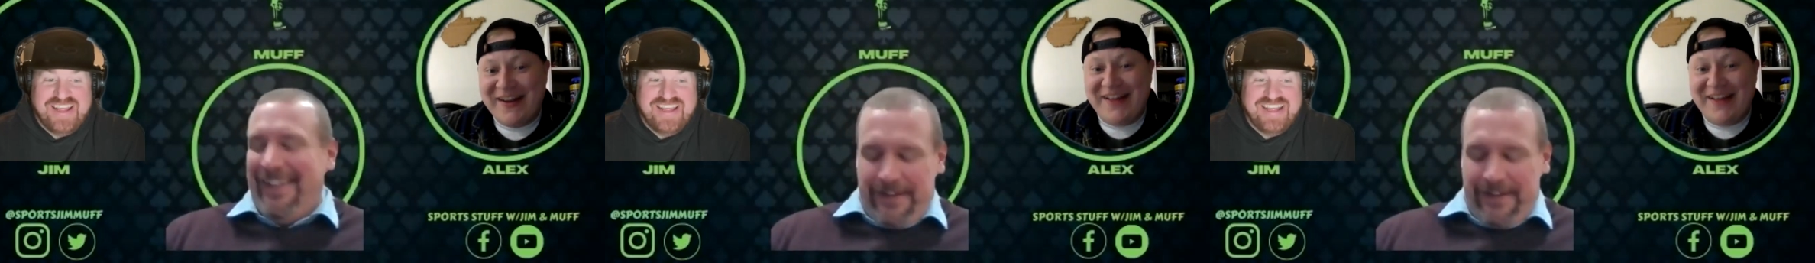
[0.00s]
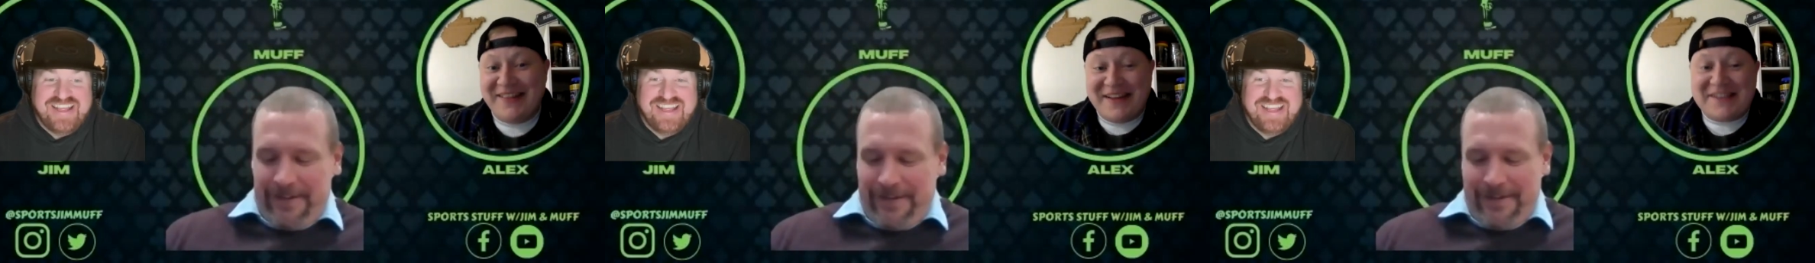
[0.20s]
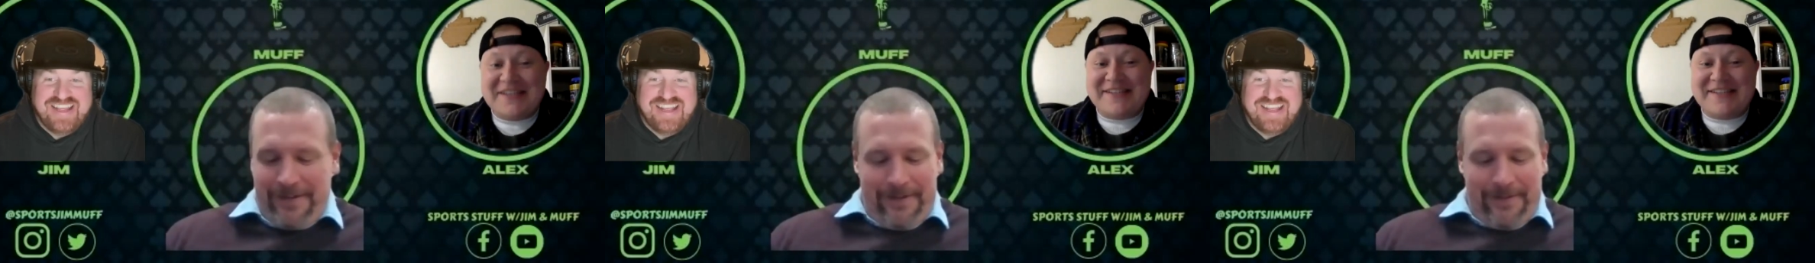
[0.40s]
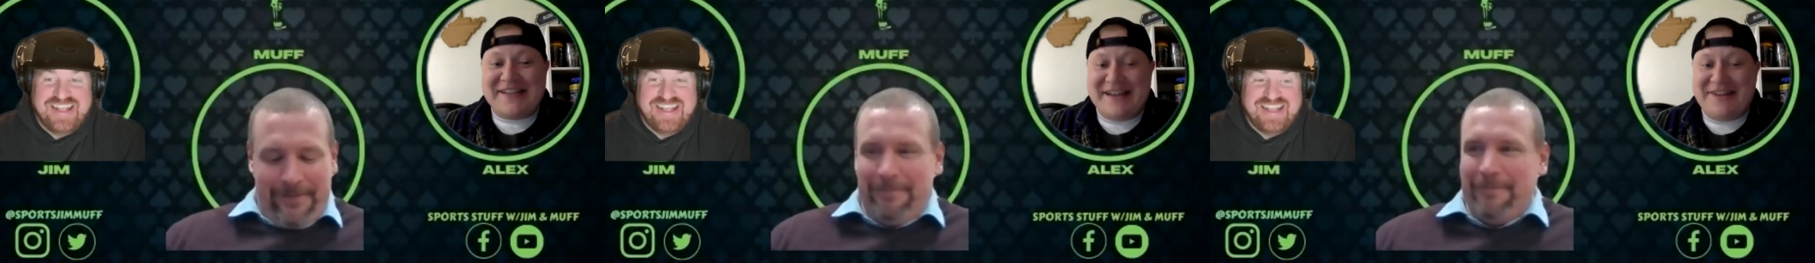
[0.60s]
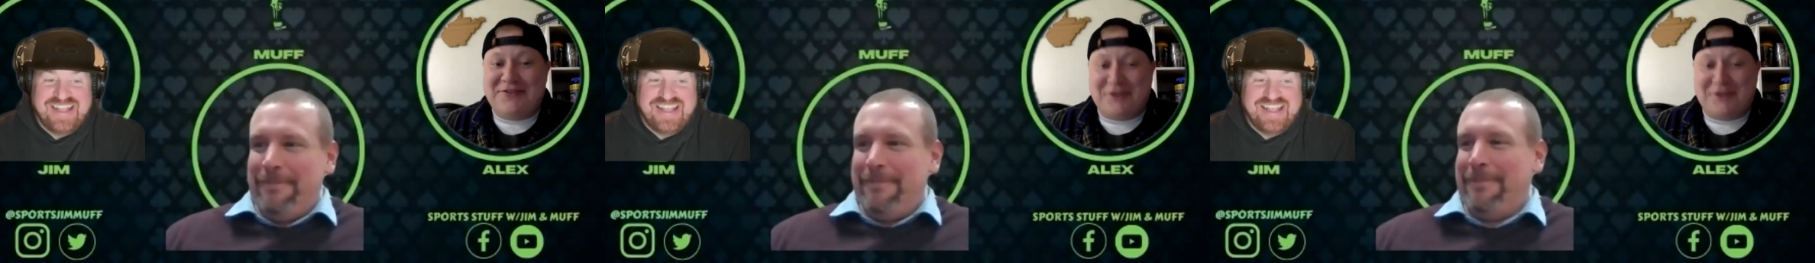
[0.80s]
Speaker 1: This is an
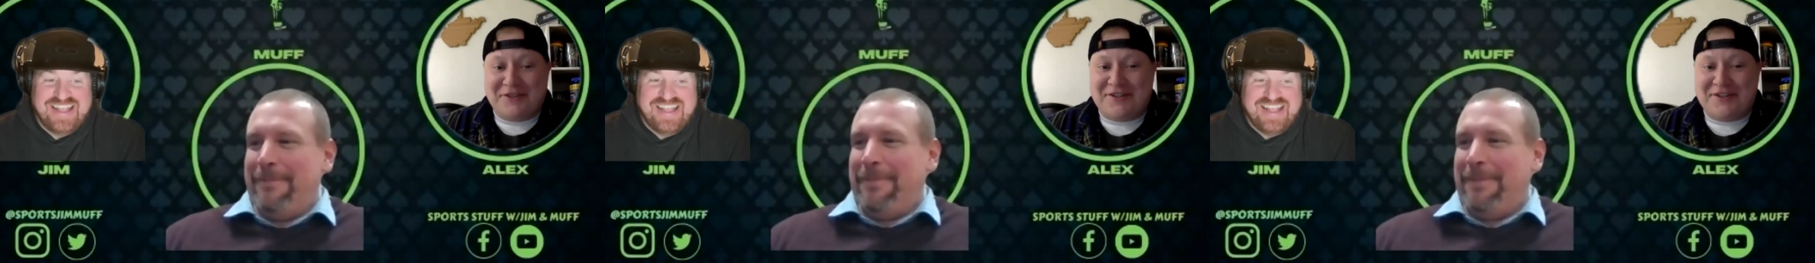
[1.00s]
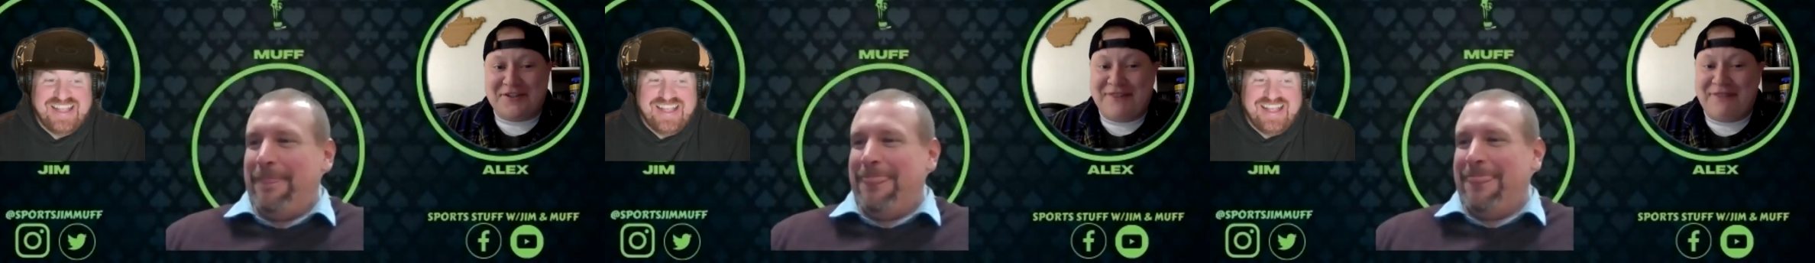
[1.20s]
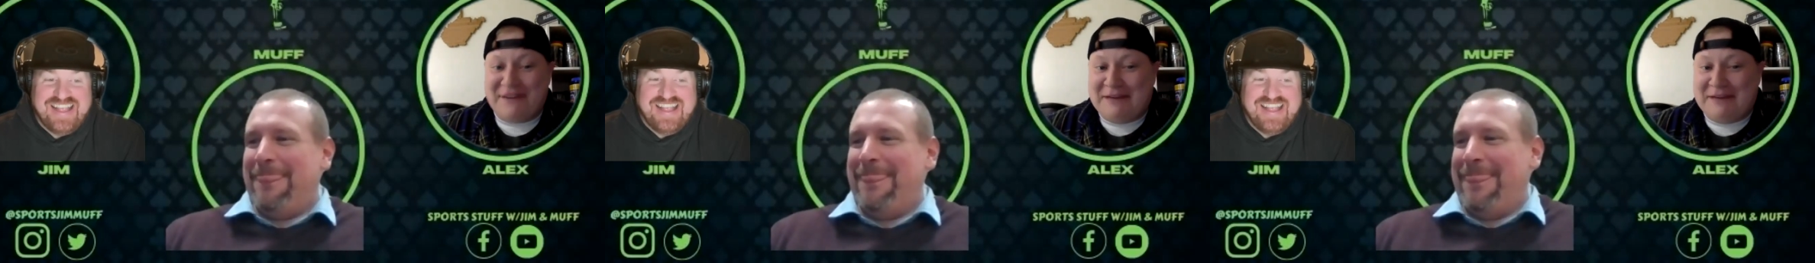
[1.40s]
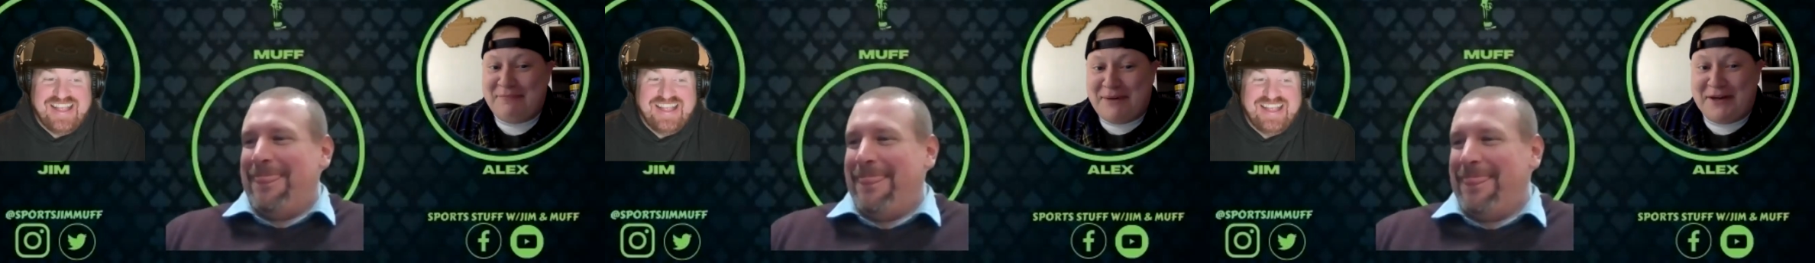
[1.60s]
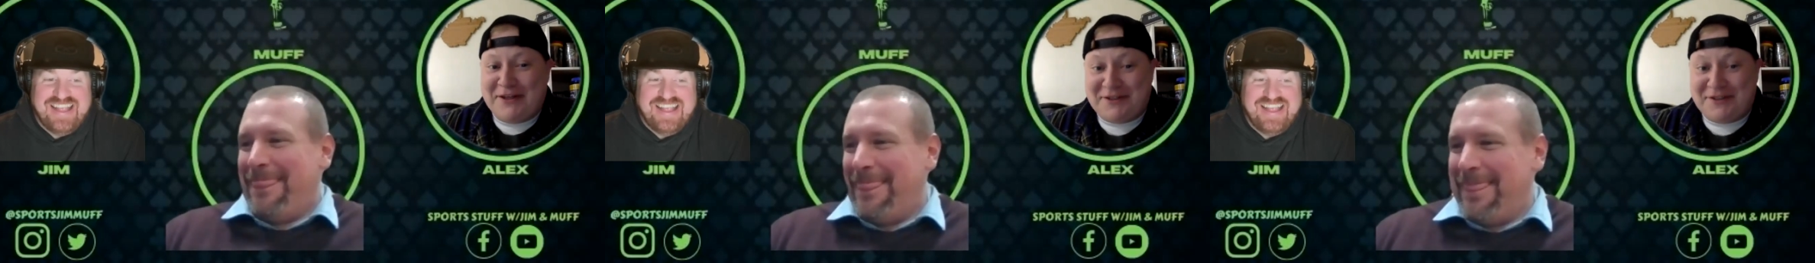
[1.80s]
interesting freaking
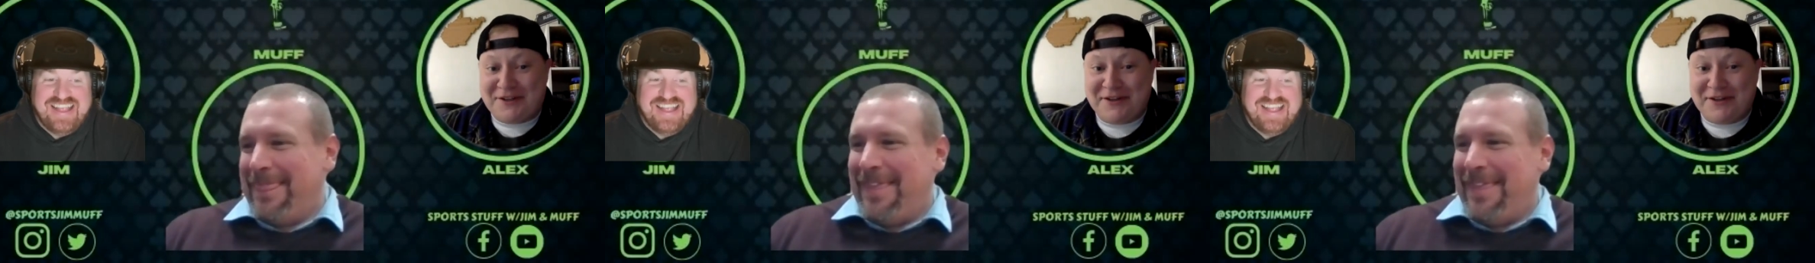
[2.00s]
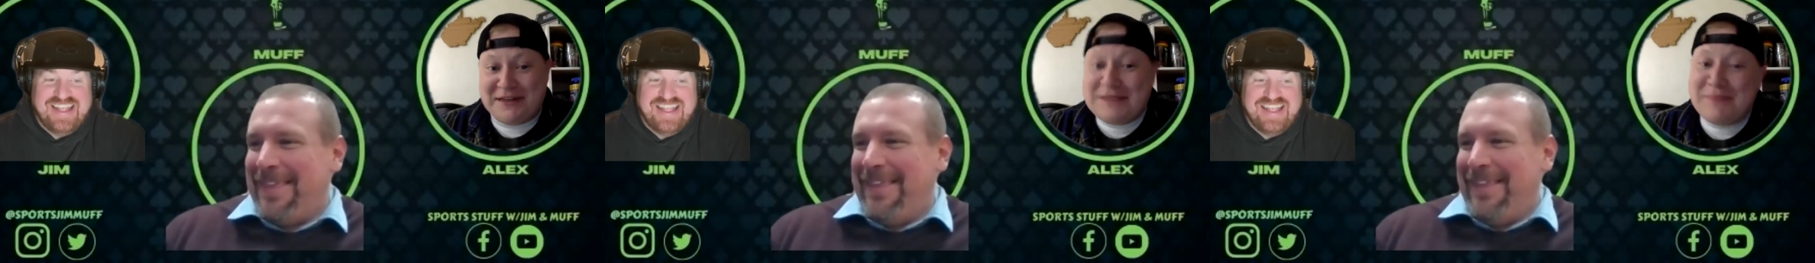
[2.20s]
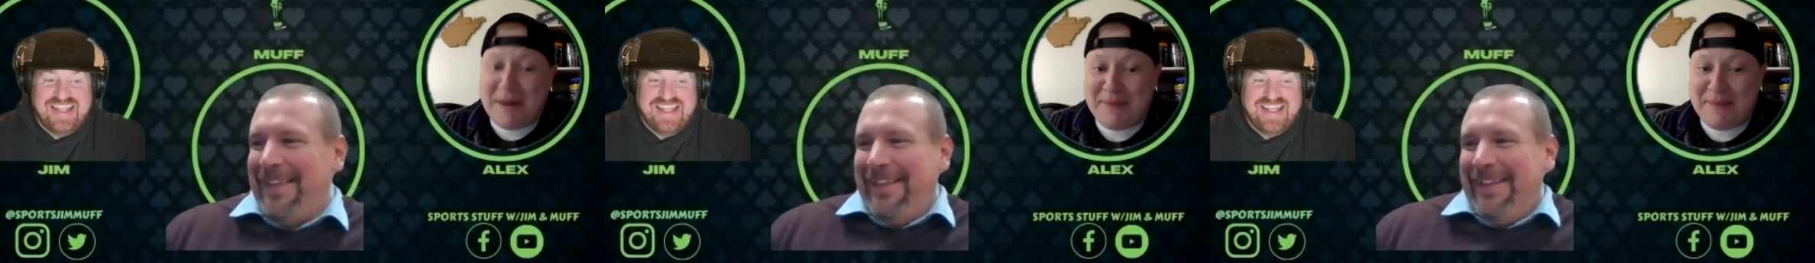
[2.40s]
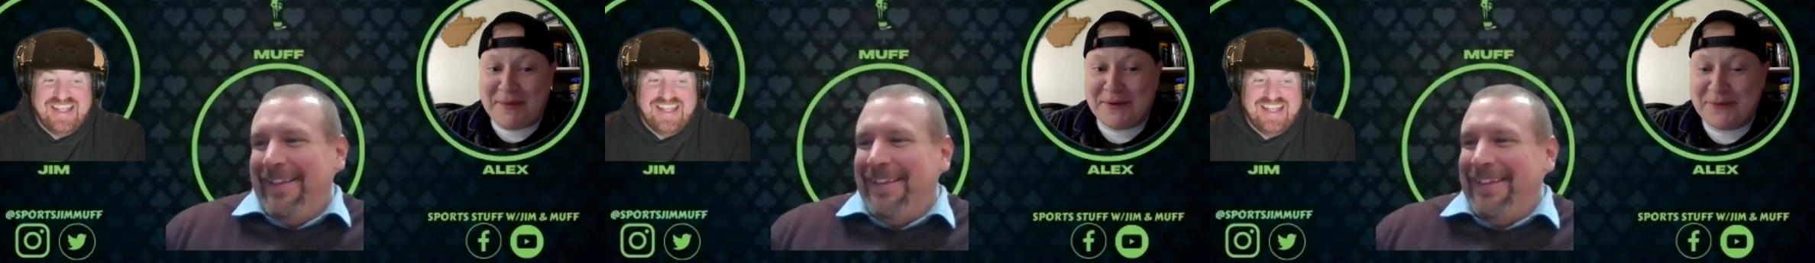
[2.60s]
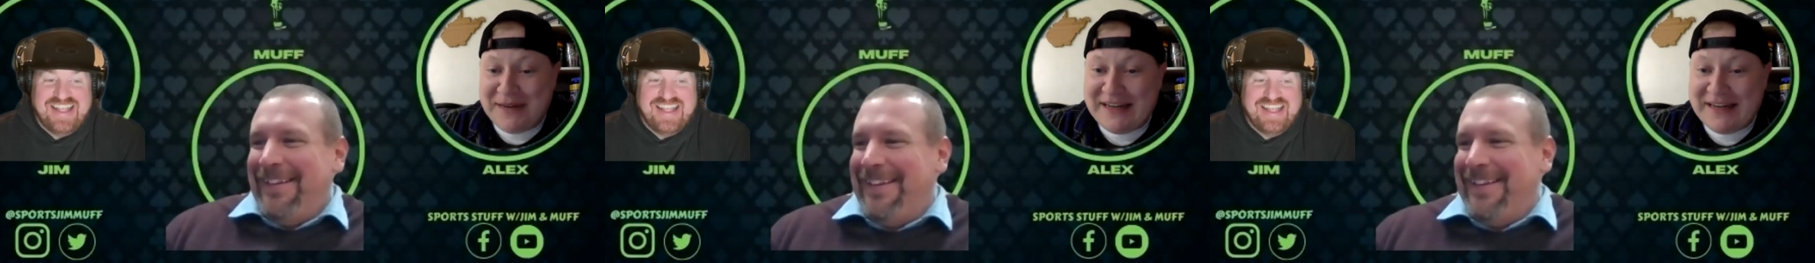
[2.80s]
Punisher. This might be
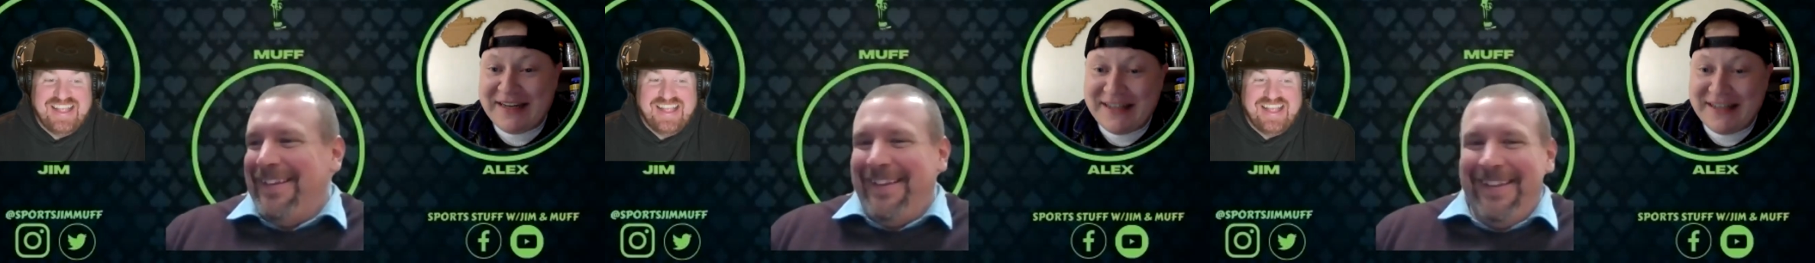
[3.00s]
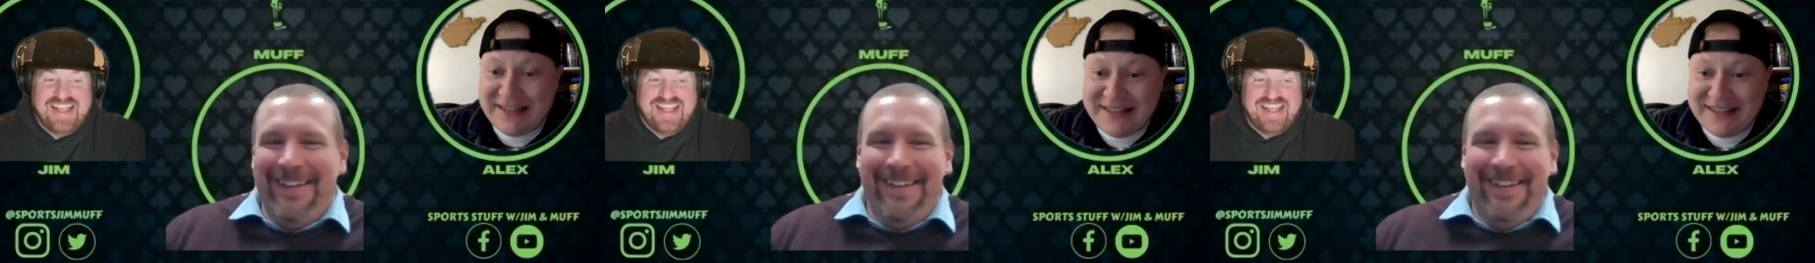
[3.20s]
the week.